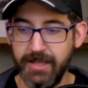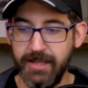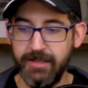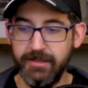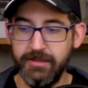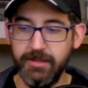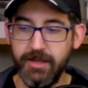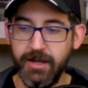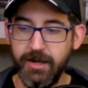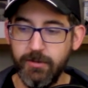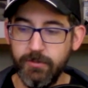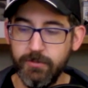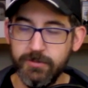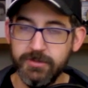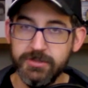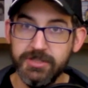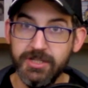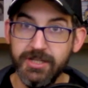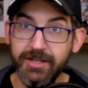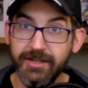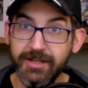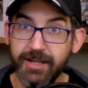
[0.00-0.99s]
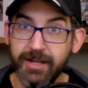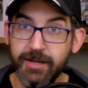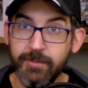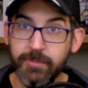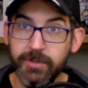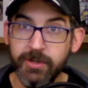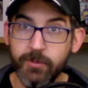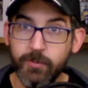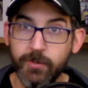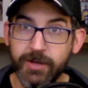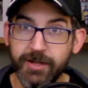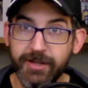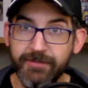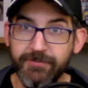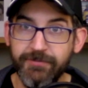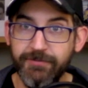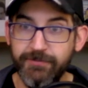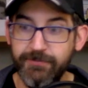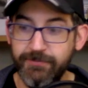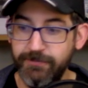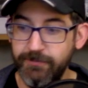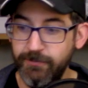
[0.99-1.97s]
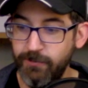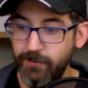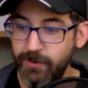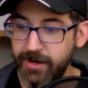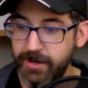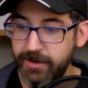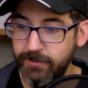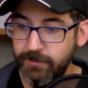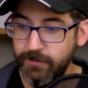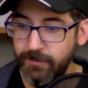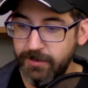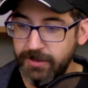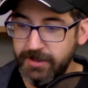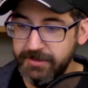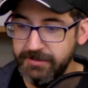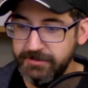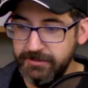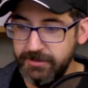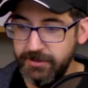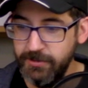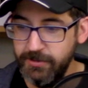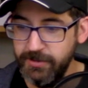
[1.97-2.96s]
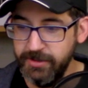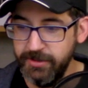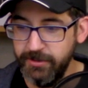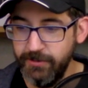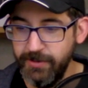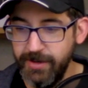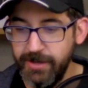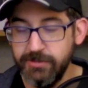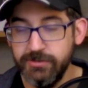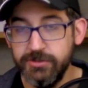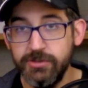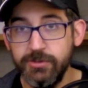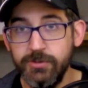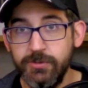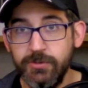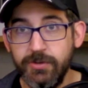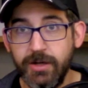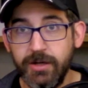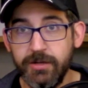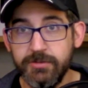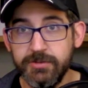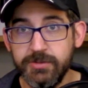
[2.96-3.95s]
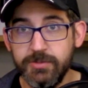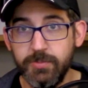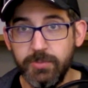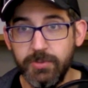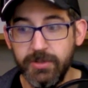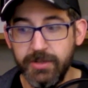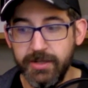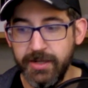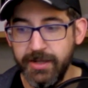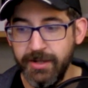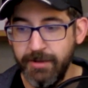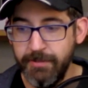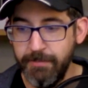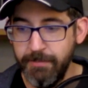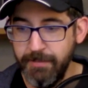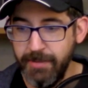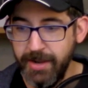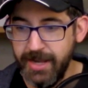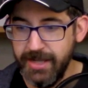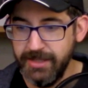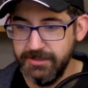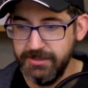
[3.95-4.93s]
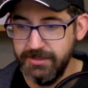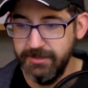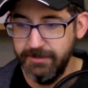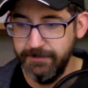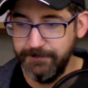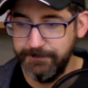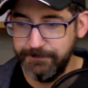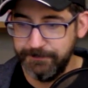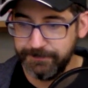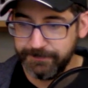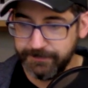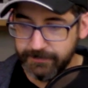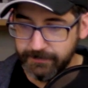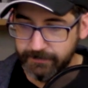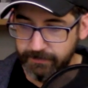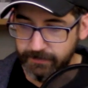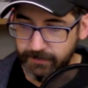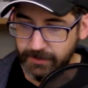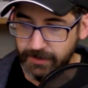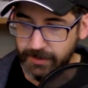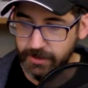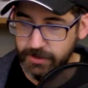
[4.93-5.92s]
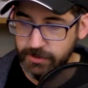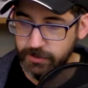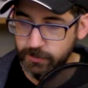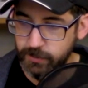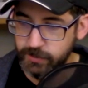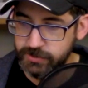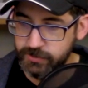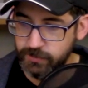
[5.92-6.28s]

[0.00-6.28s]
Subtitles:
that was it. I got a big win, round one. Going into round two, I was playing Matt, who was